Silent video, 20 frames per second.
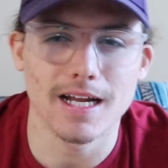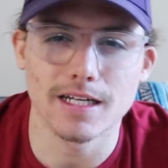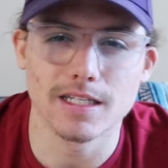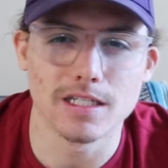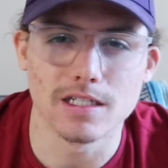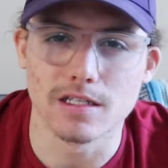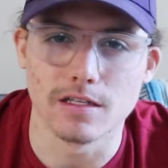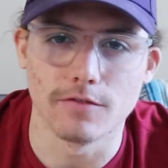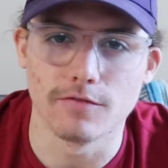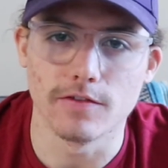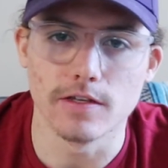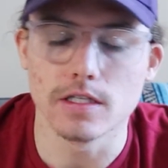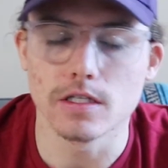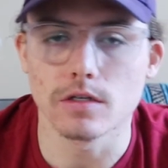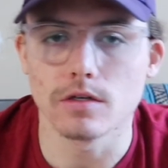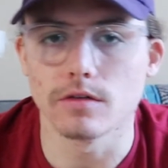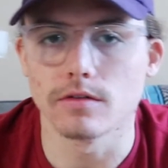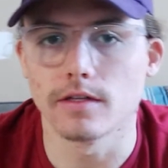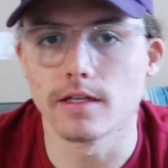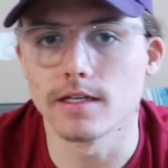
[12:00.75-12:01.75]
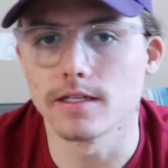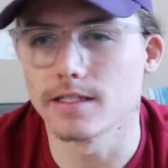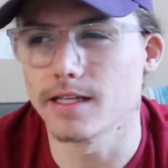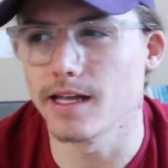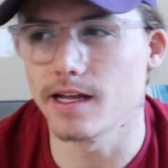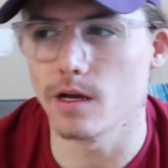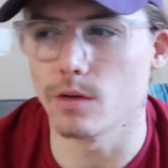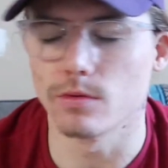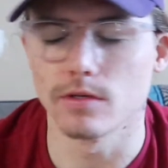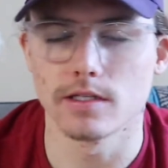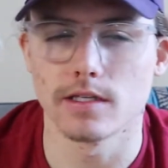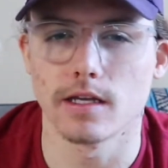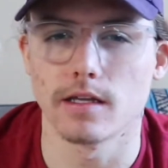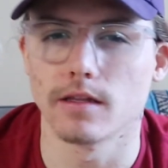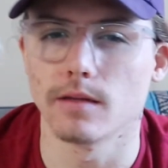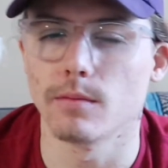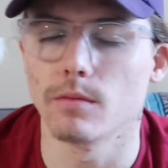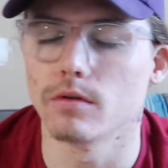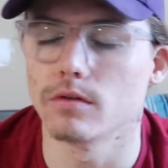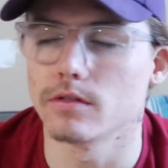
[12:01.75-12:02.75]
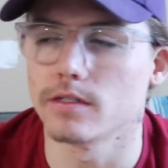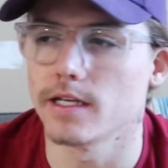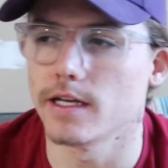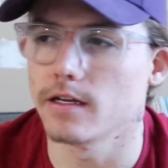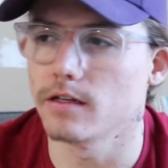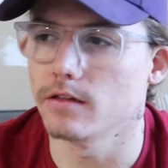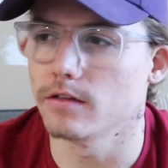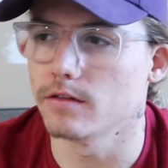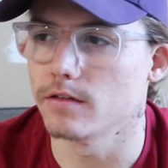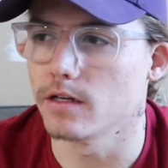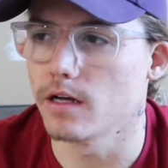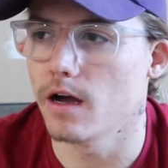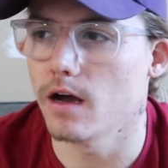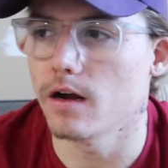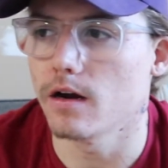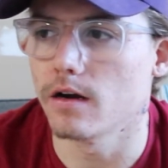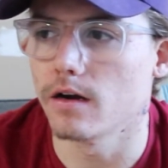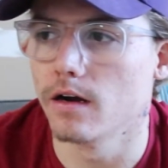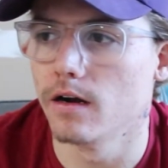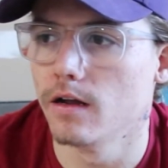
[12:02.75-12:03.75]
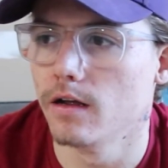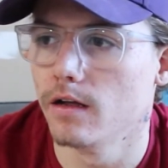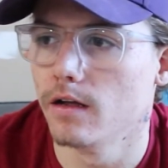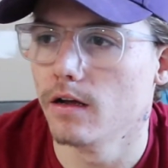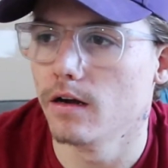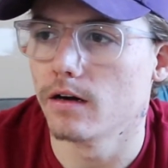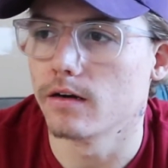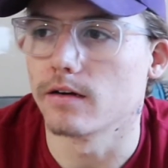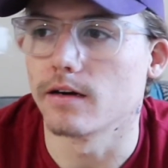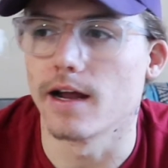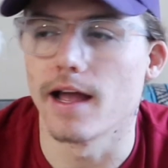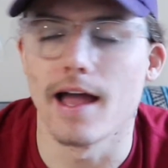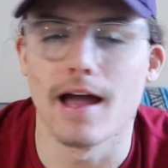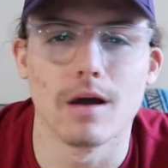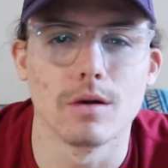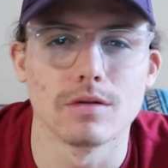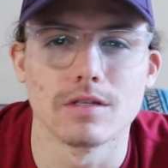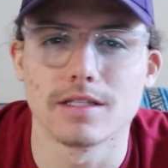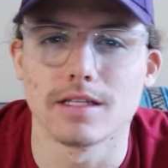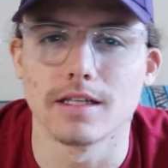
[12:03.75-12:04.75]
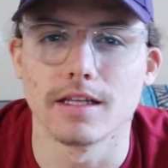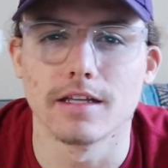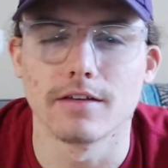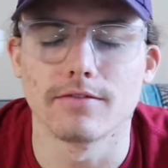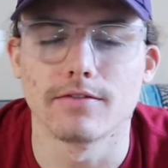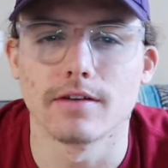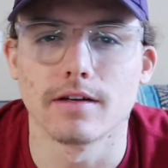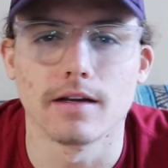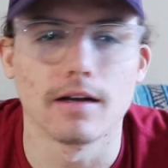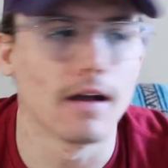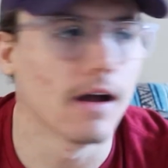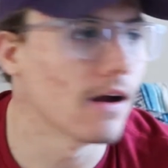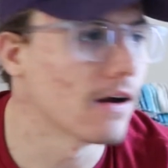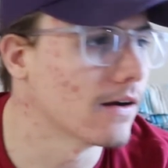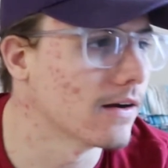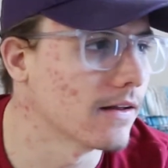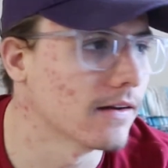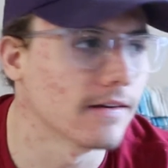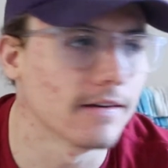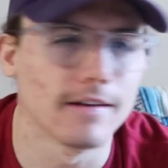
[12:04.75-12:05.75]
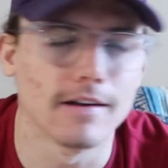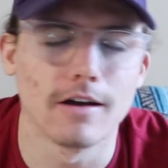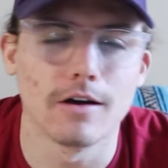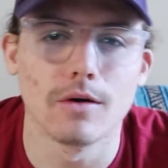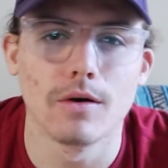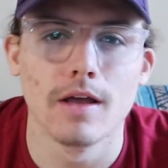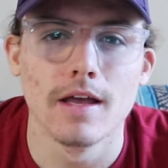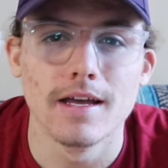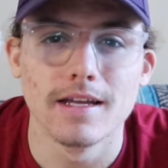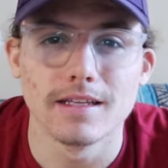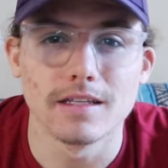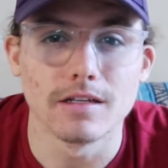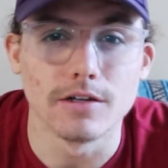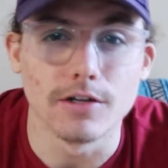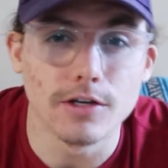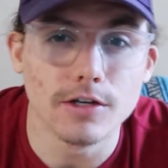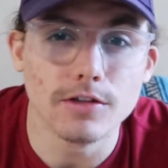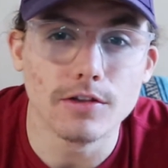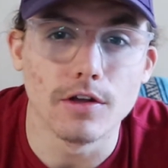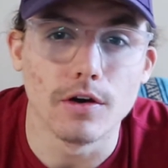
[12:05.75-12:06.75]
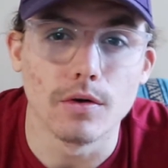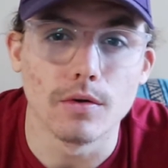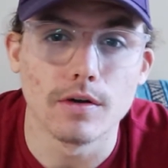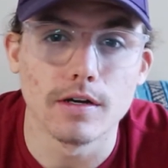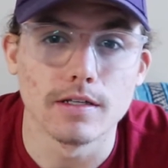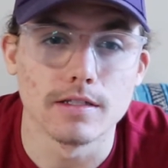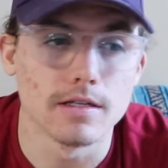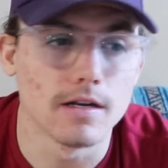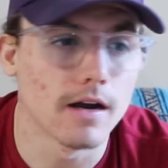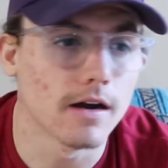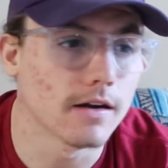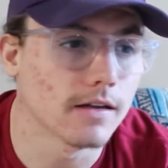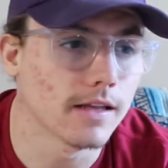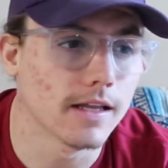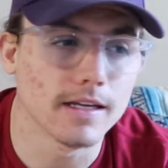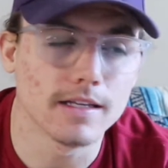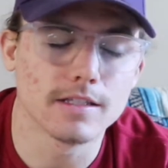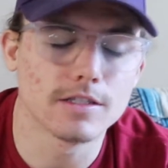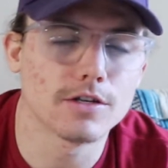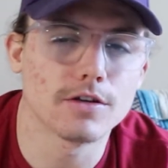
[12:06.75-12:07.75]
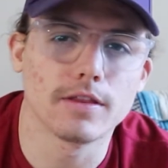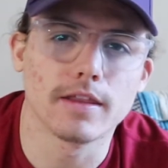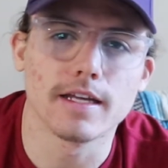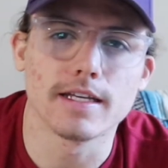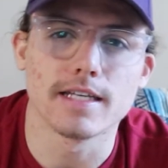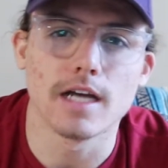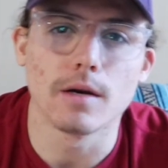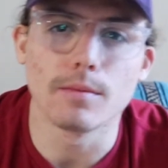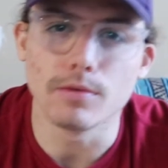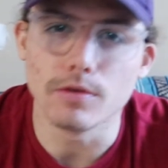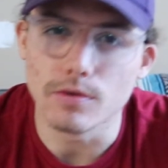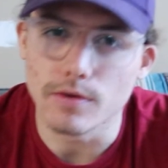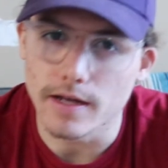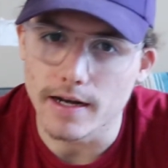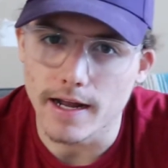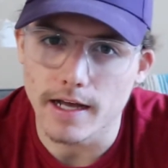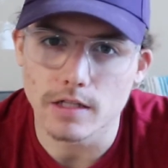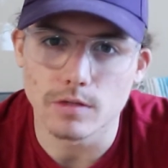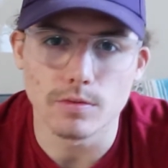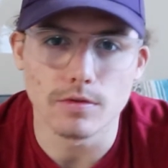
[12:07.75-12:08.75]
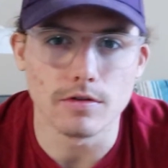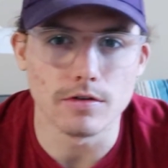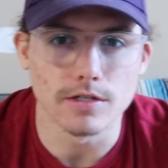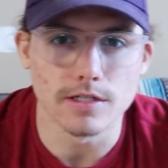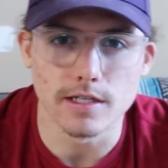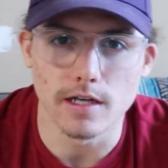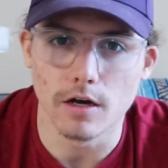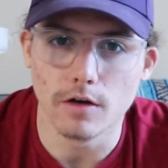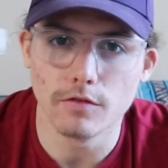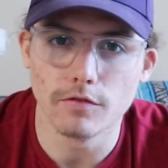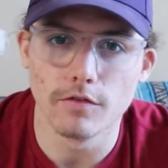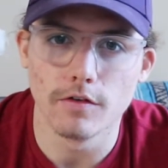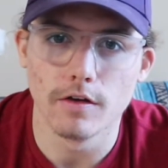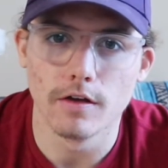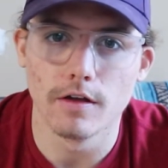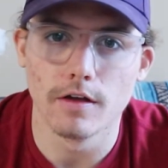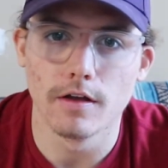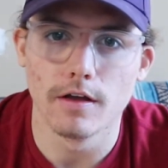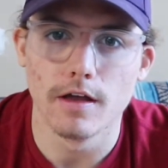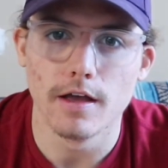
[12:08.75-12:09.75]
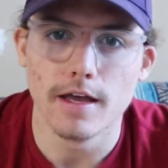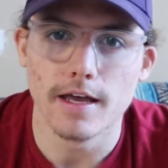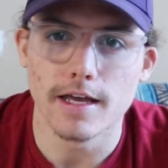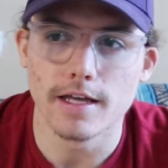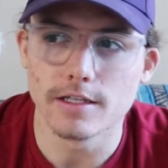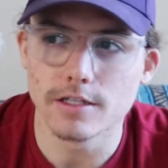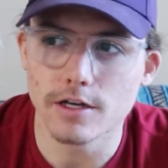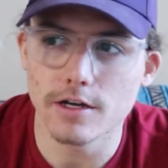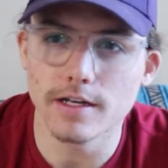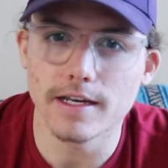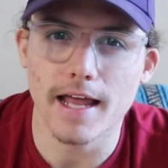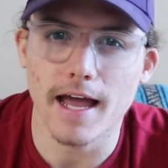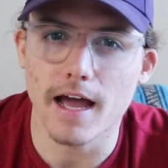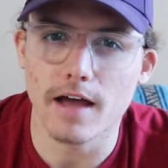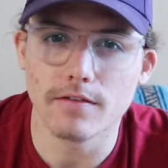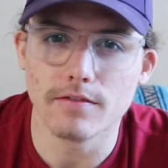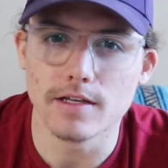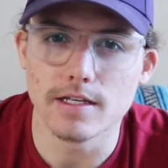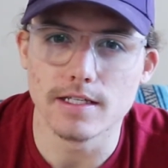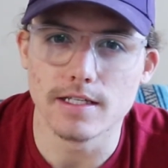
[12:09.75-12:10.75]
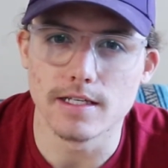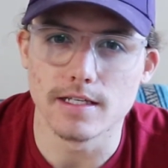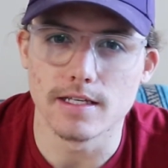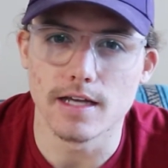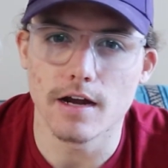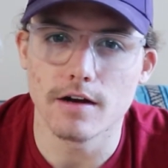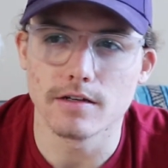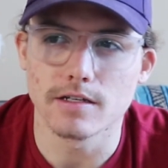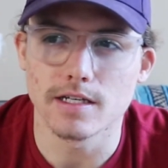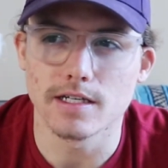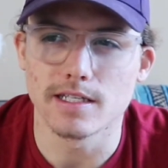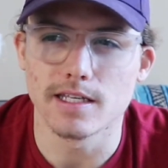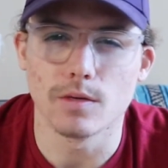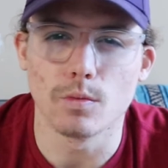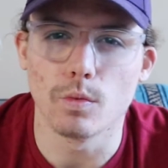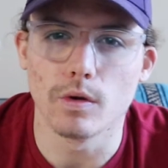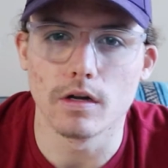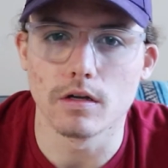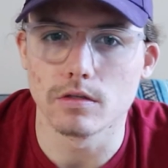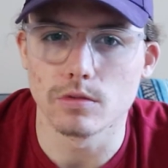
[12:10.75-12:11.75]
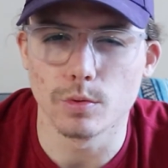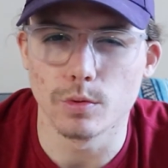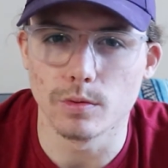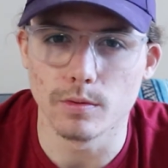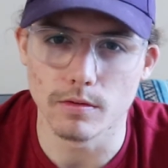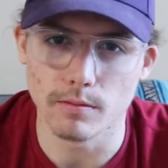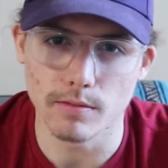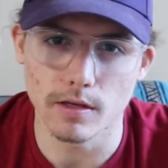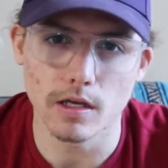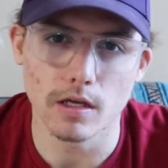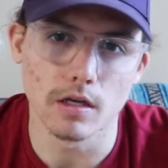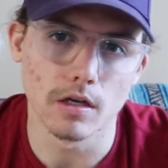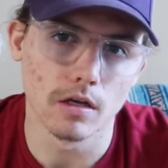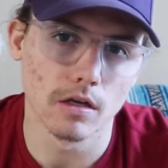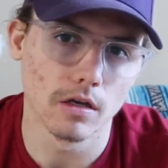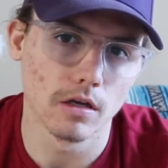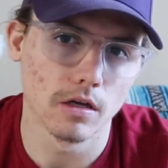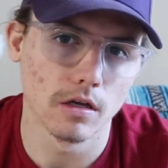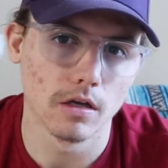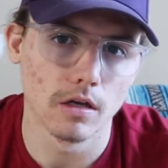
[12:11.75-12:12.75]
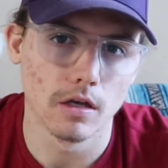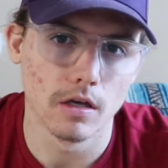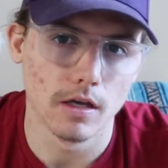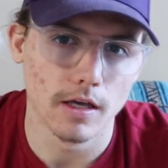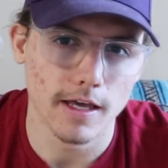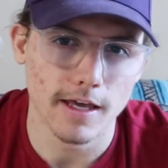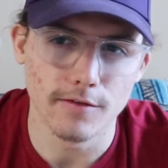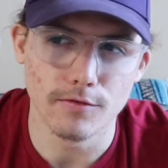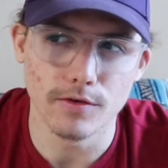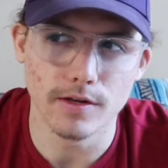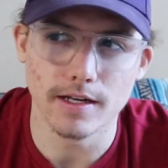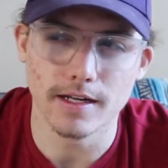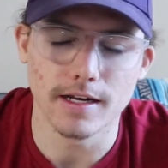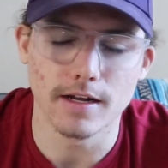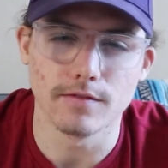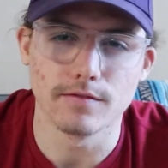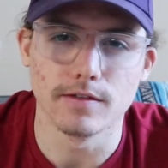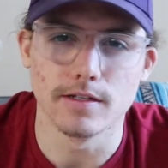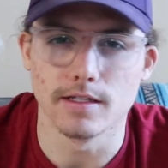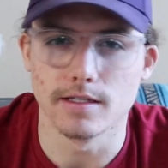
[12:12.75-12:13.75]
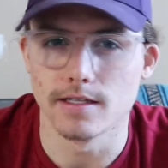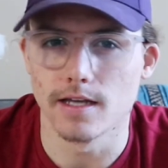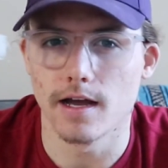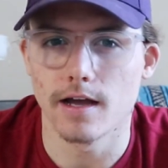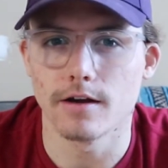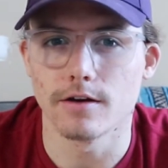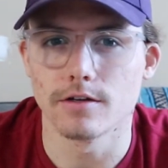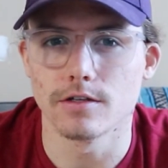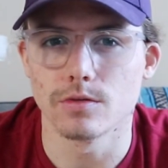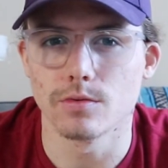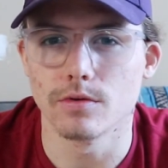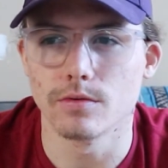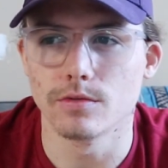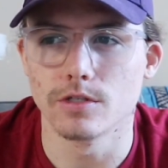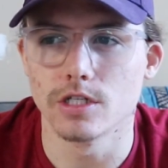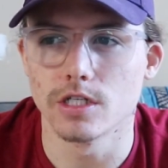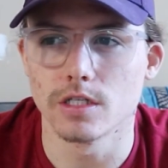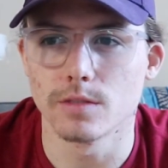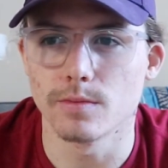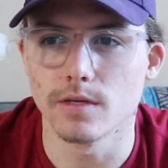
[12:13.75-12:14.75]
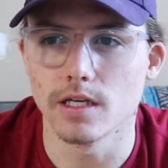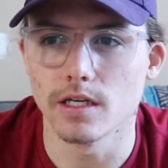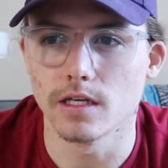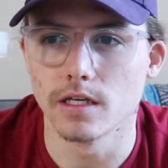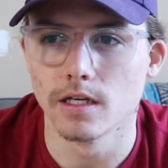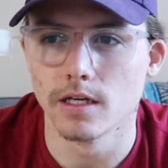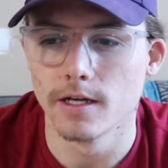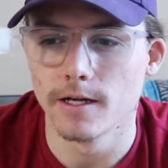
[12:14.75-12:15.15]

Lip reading: just the physical things, like I was saying, the motorcycle or the car, or a house to live in, a garden, you know. They're good, though, because like certain things help you connect with yourself. It's good to have these desires, because then what else would we be? If we didn't have the desires, we would just be